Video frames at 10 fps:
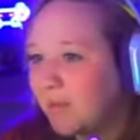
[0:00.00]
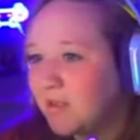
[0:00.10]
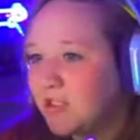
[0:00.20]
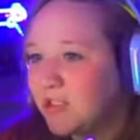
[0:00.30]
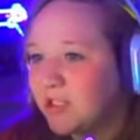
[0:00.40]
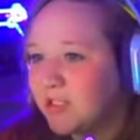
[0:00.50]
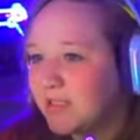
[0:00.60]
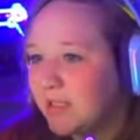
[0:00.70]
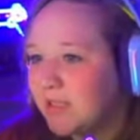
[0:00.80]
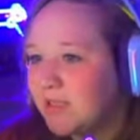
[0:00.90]
She
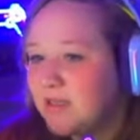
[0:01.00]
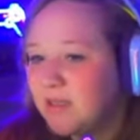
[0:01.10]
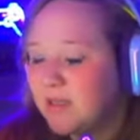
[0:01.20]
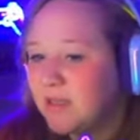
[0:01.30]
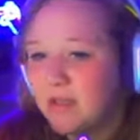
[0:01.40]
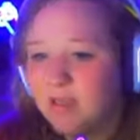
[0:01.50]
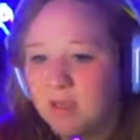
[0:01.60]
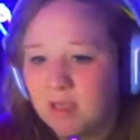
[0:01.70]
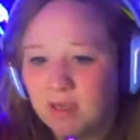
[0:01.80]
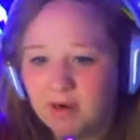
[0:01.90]
said.
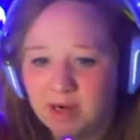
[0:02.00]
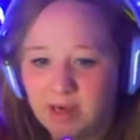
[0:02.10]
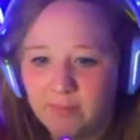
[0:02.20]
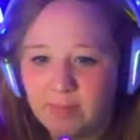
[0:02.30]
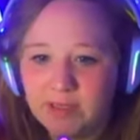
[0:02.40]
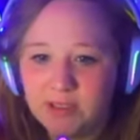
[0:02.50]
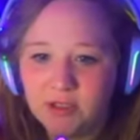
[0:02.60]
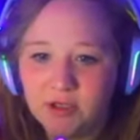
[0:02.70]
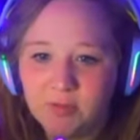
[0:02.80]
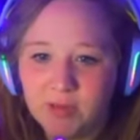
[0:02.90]
All right,
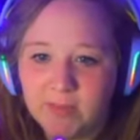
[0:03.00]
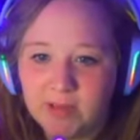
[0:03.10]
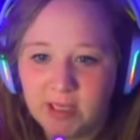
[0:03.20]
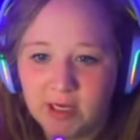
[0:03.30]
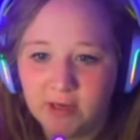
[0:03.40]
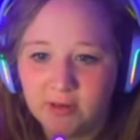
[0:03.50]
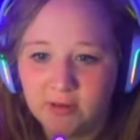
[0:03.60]
bedroom, gonna be here.